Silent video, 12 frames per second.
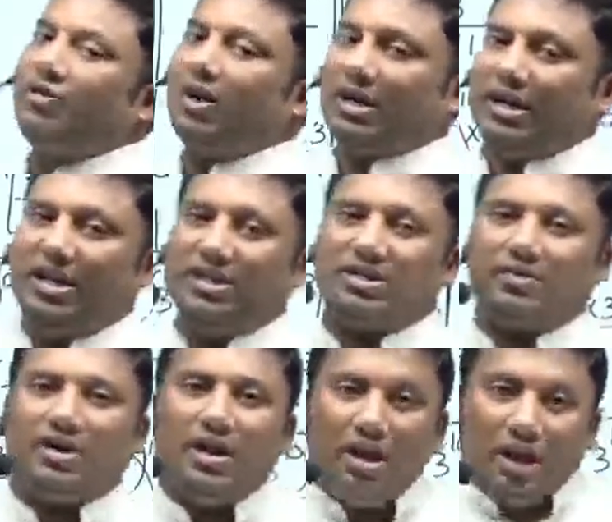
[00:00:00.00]

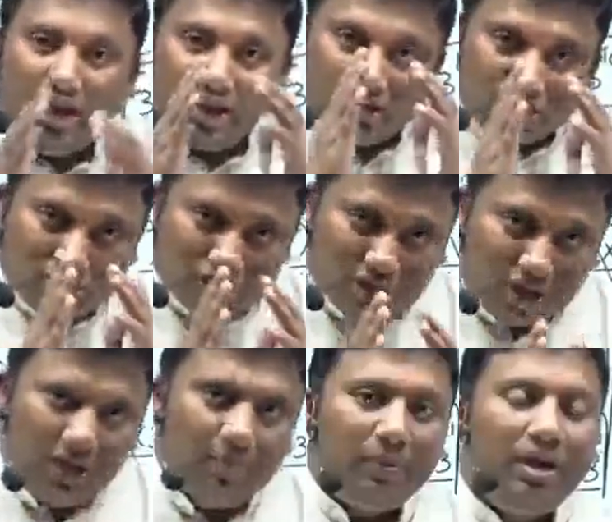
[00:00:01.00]
47.
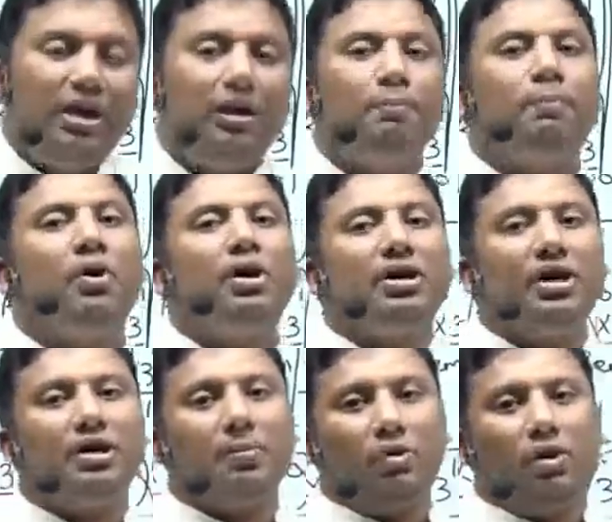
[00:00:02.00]
Extremely
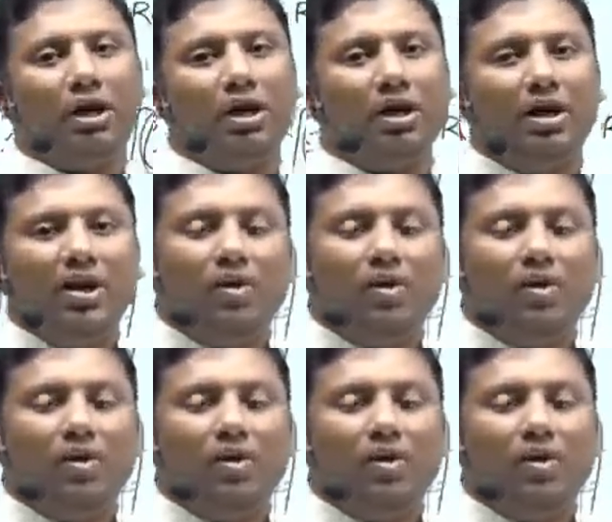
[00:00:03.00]
important model.